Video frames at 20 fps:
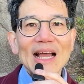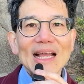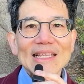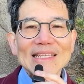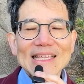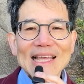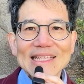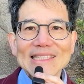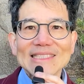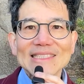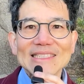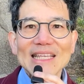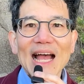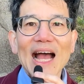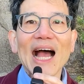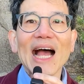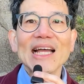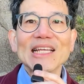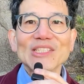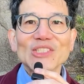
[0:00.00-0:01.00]
Yes,
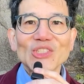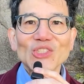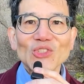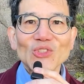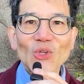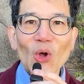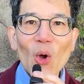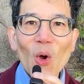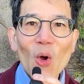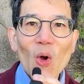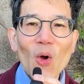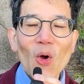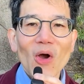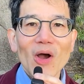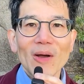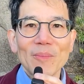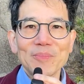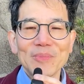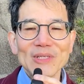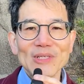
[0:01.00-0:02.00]
I saw
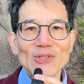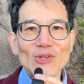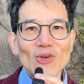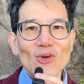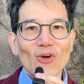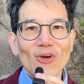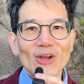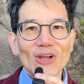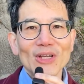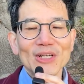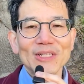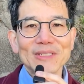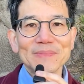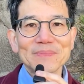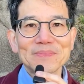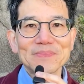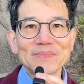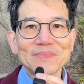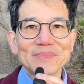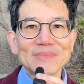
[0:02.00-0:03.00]
a peacock.
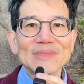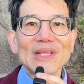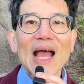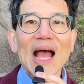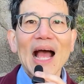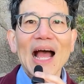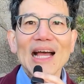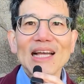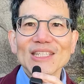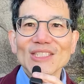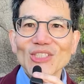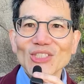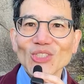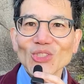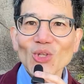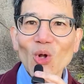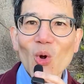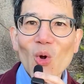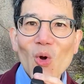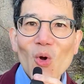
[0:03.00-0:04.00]
I
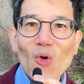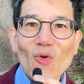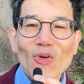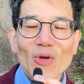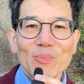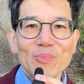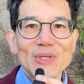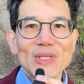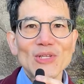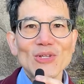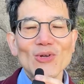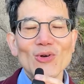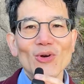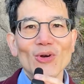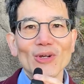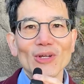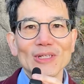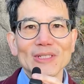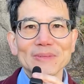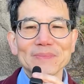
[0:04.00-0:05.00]
saw a
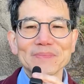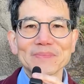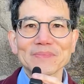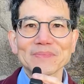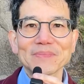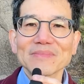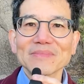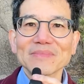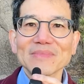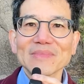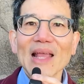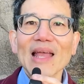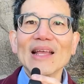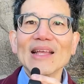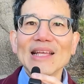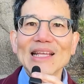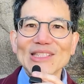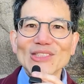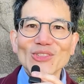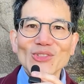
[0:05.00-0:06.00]
peacock.
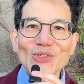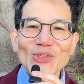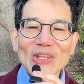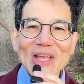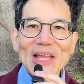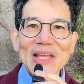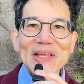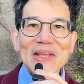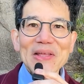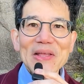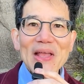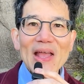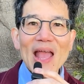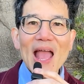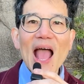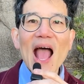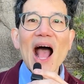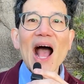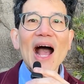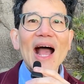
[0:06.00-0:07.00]
Yes, today
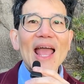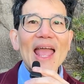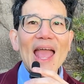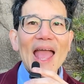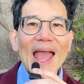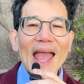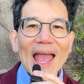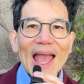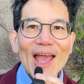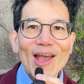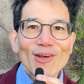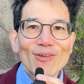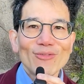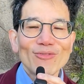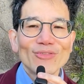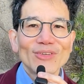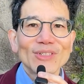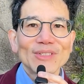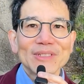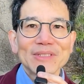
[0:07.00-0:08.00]
I have
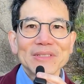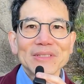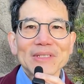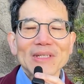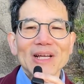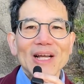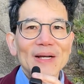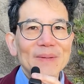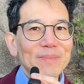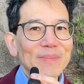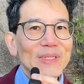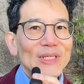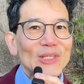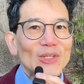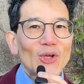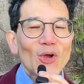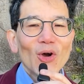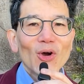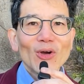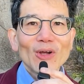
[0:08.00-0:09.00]
a
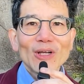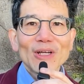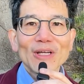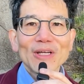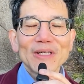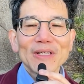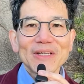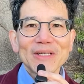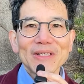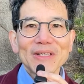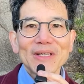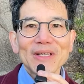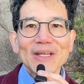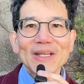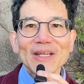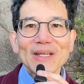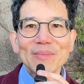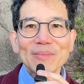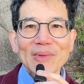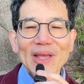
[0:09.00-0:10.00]
peacock
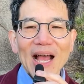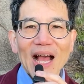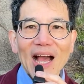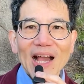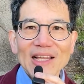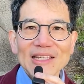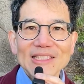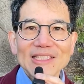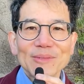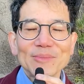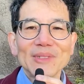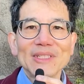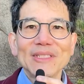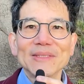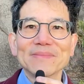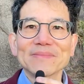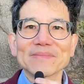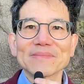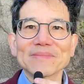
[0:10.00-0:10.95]
behind me.